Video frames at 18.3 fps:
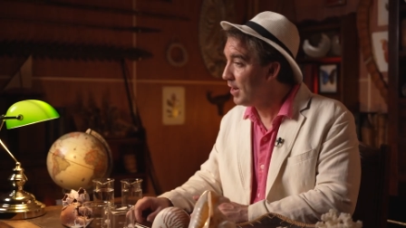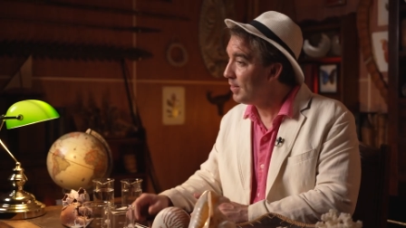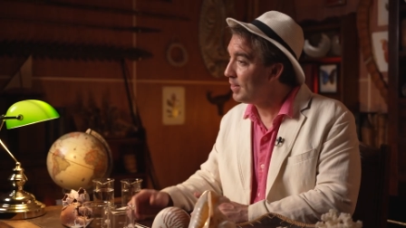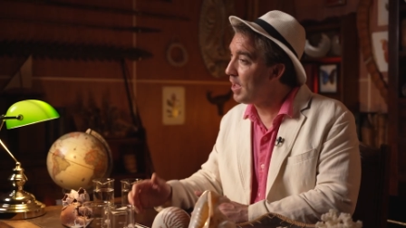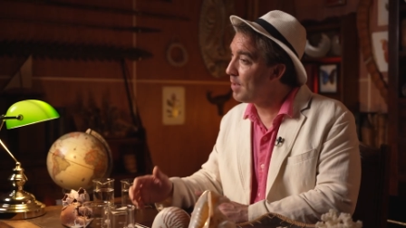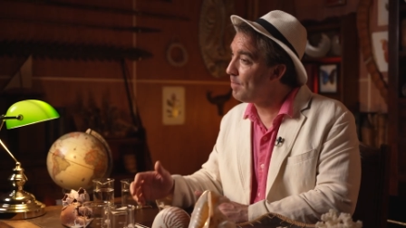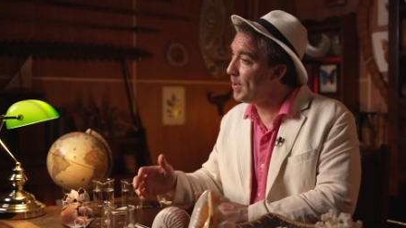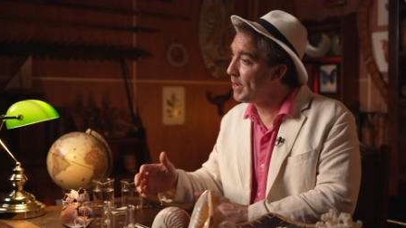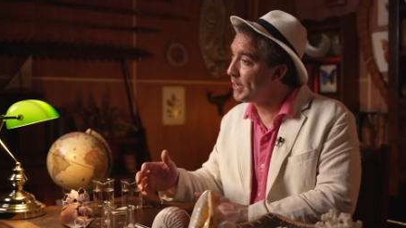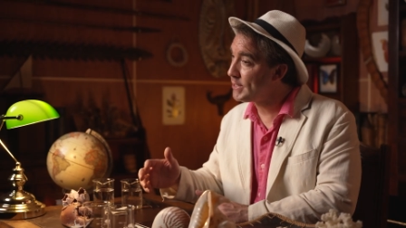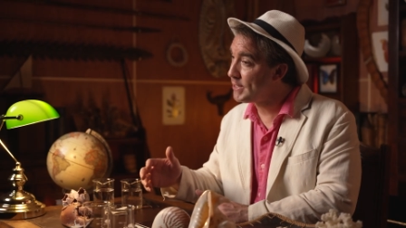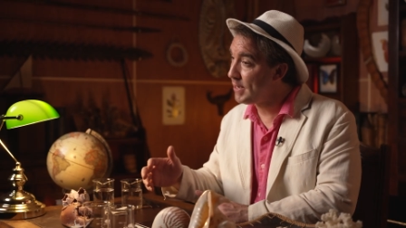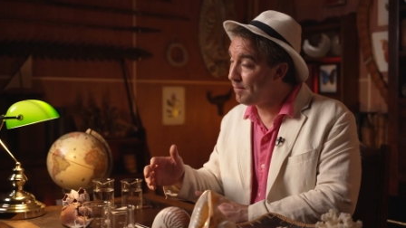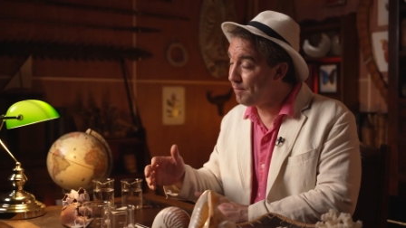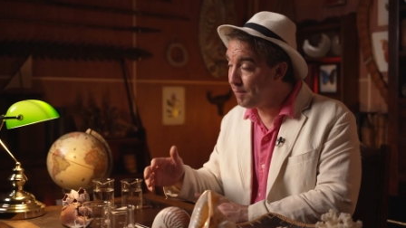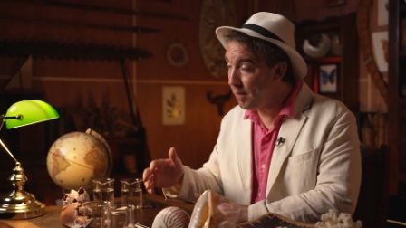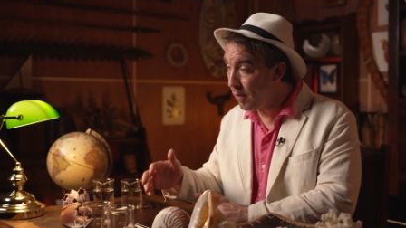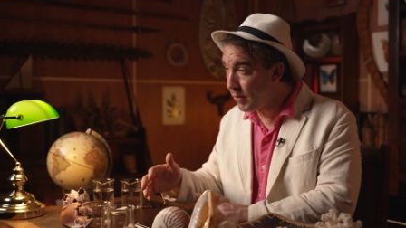That makes
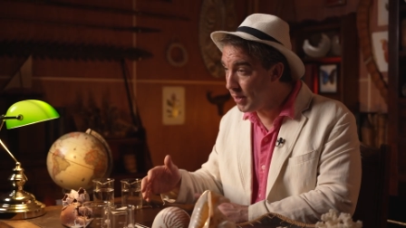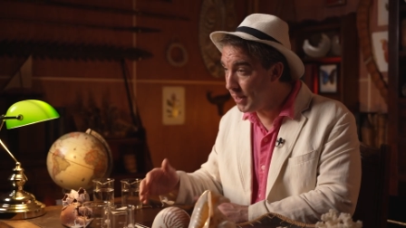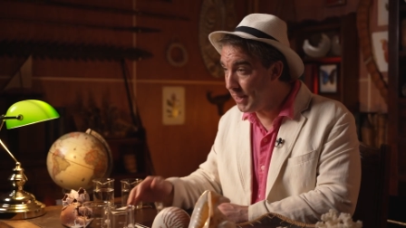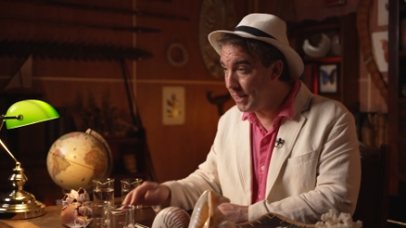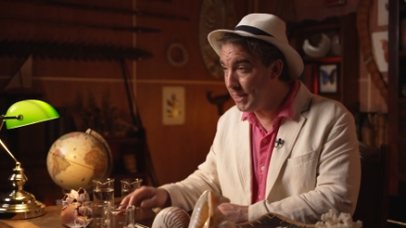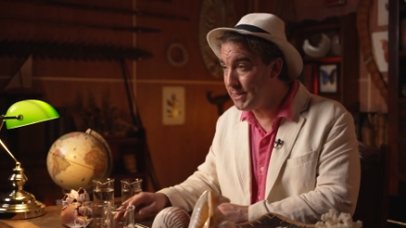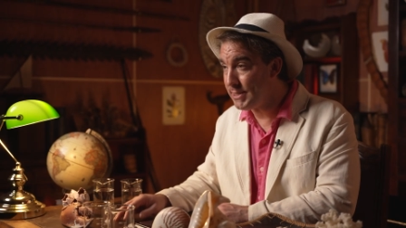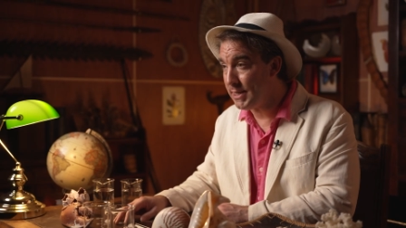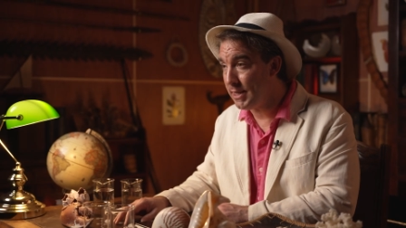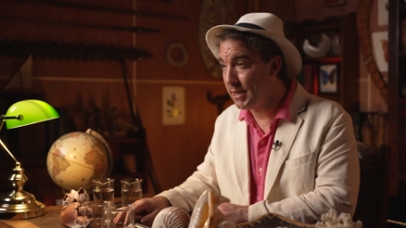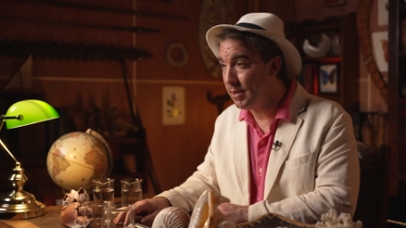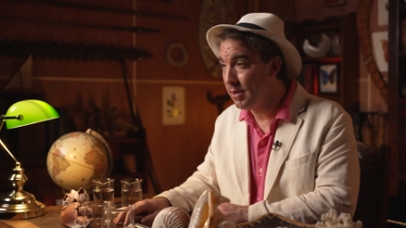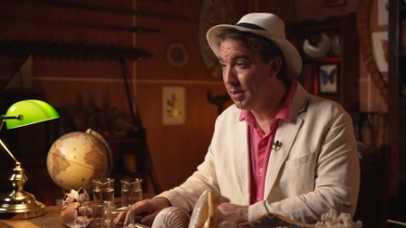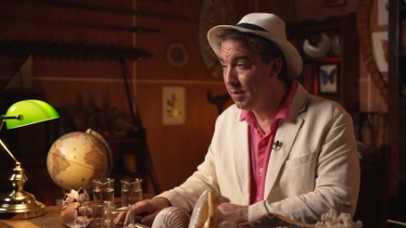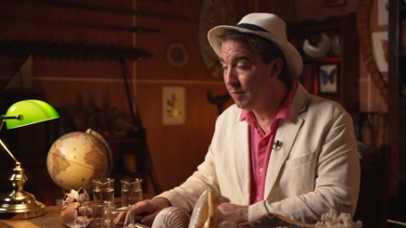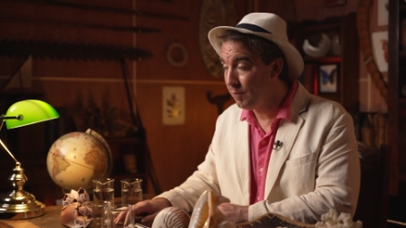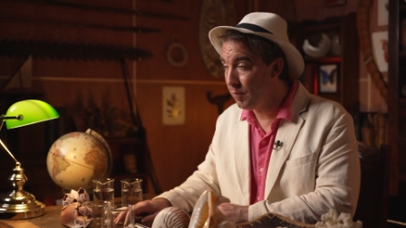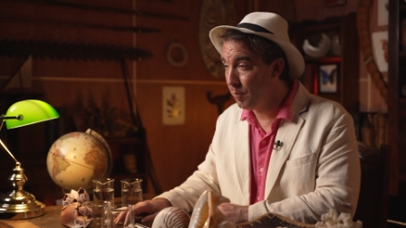it very easy
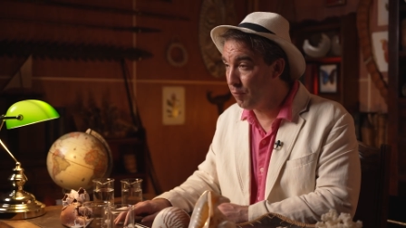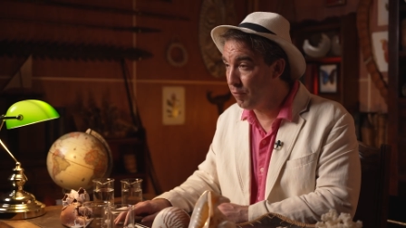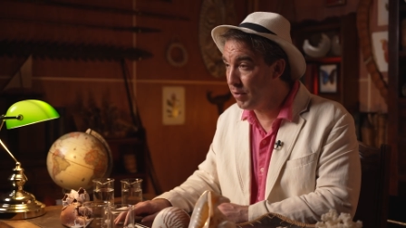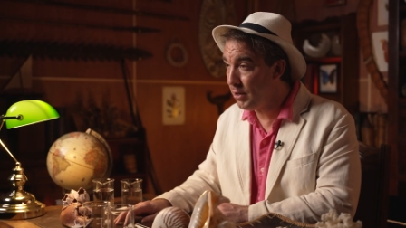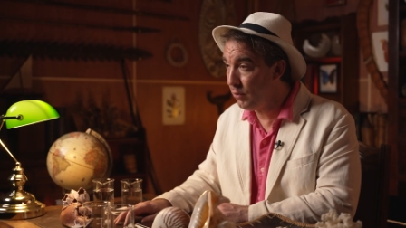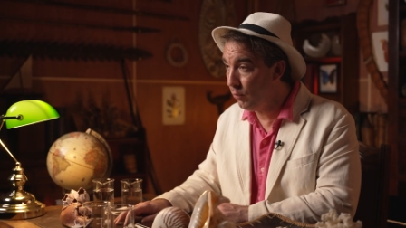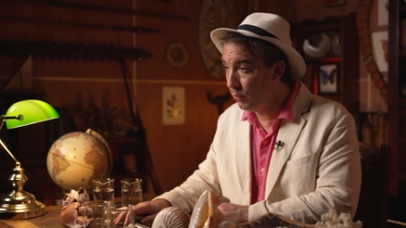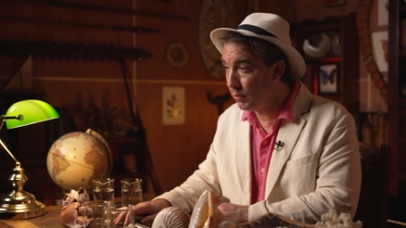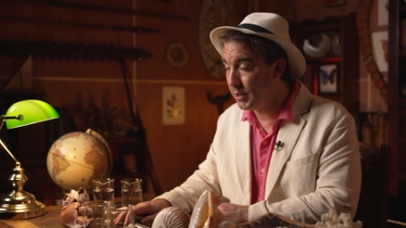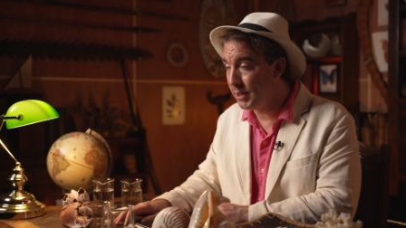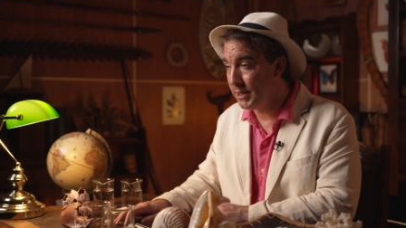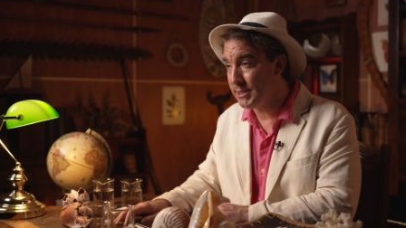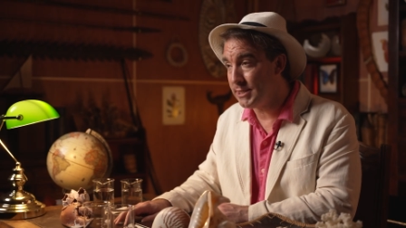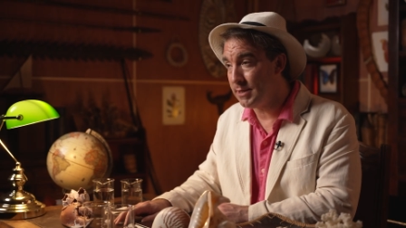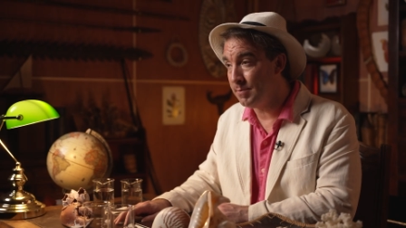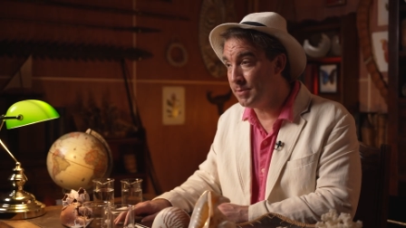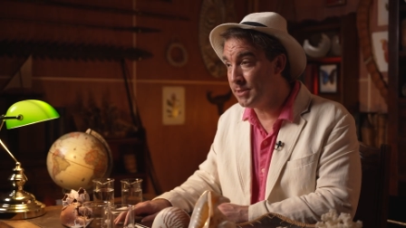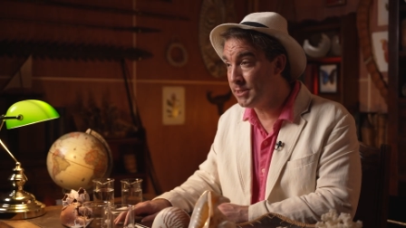for marine
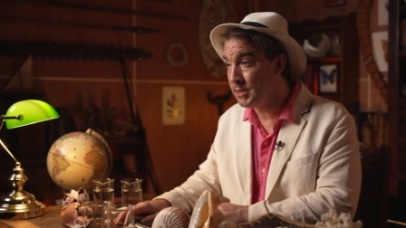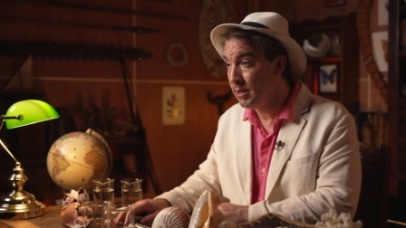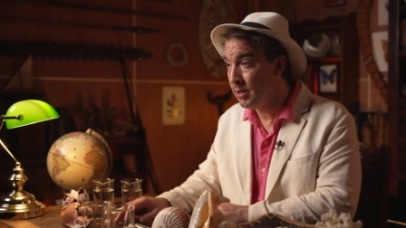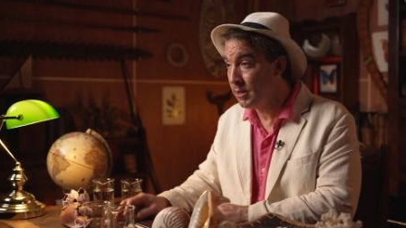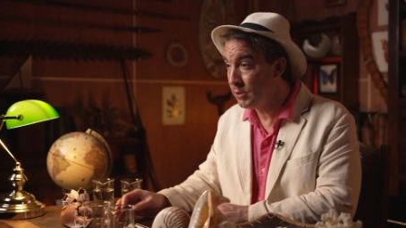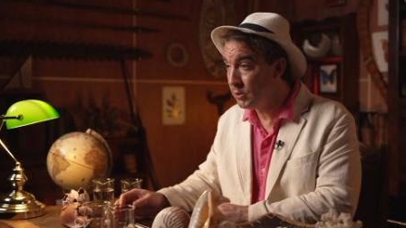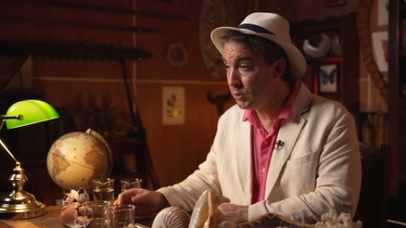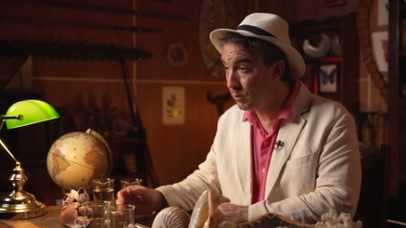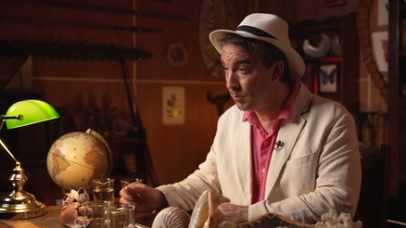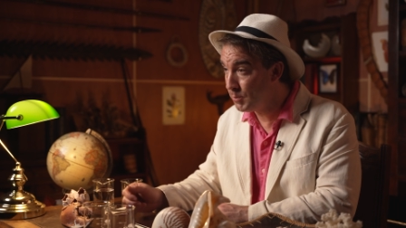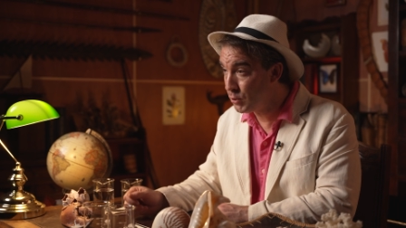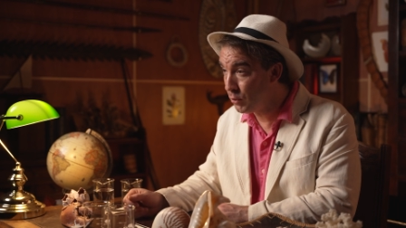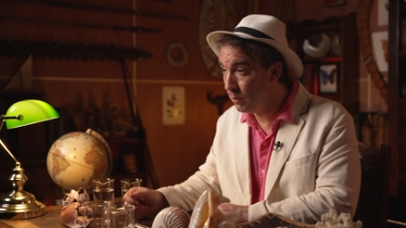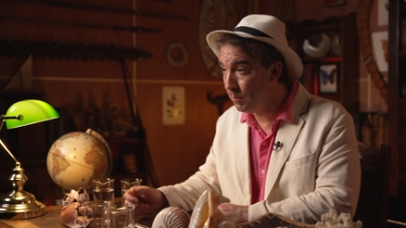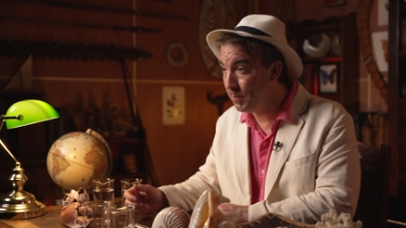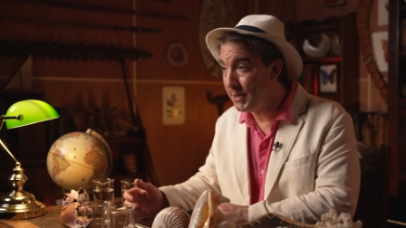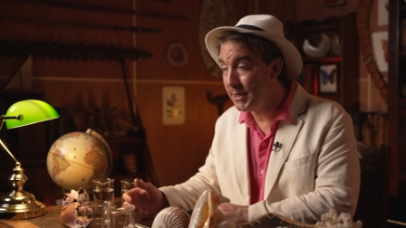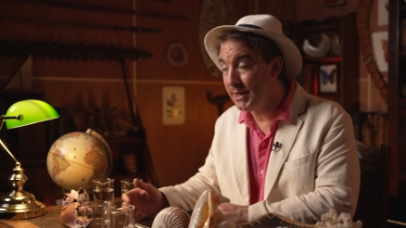organisms to
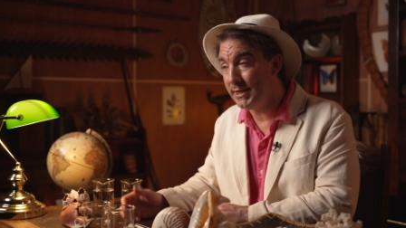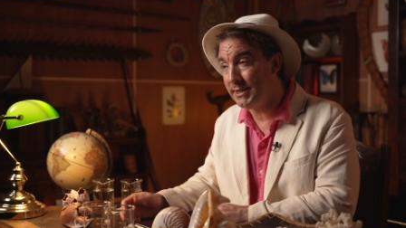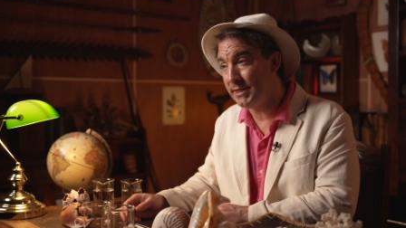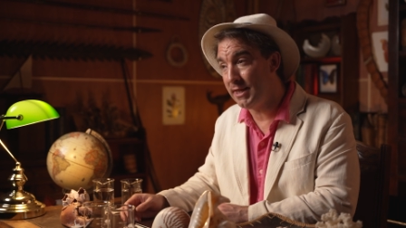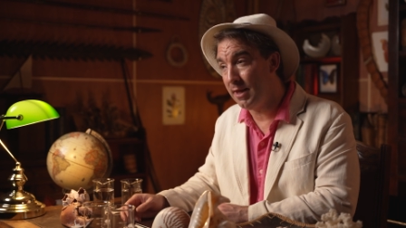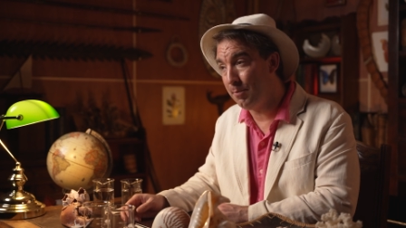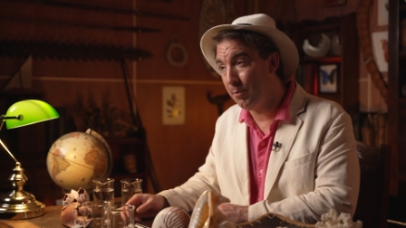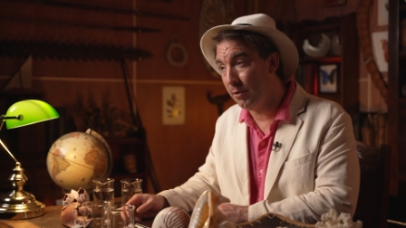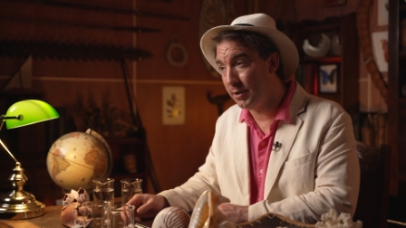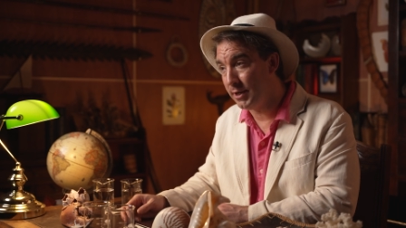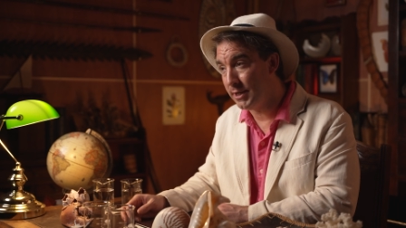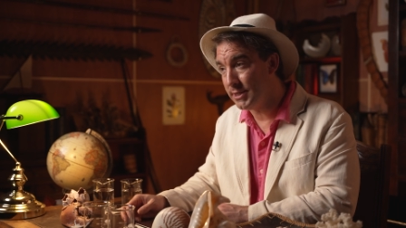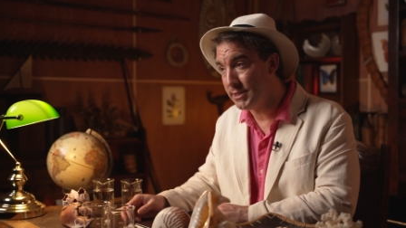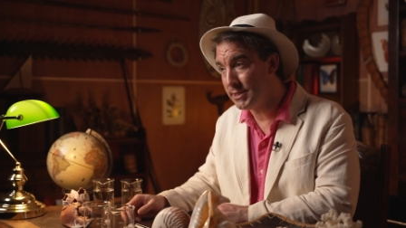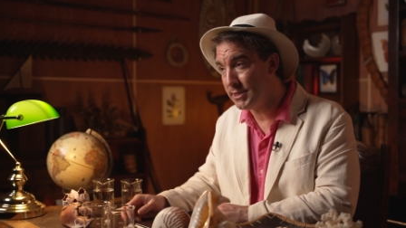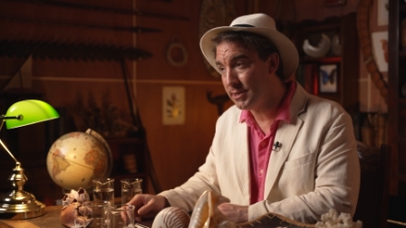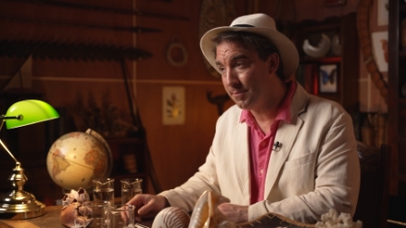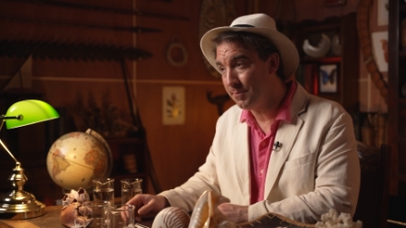absorb it into their
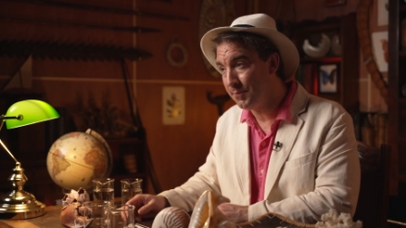bodies.